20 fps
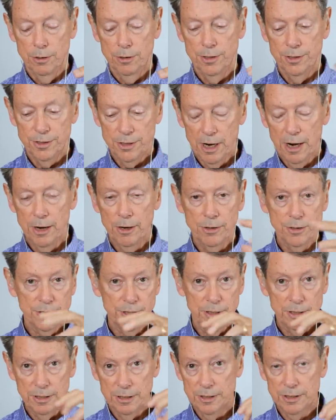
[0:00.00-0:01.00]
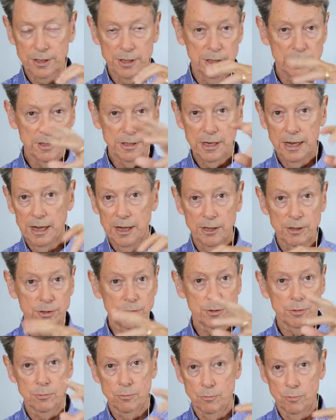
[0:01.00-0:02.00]
desires and
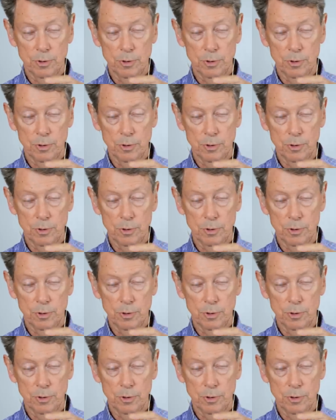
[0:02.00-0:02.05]
discontents